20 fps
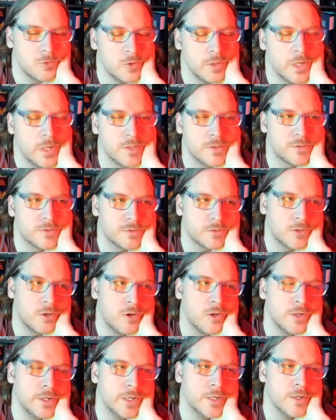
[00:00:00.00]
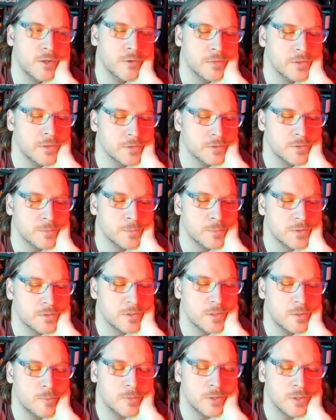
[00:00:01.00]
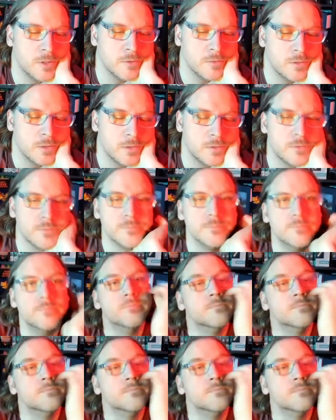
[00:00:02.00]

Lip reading: Well, that's called henotheism. That's not monotheism.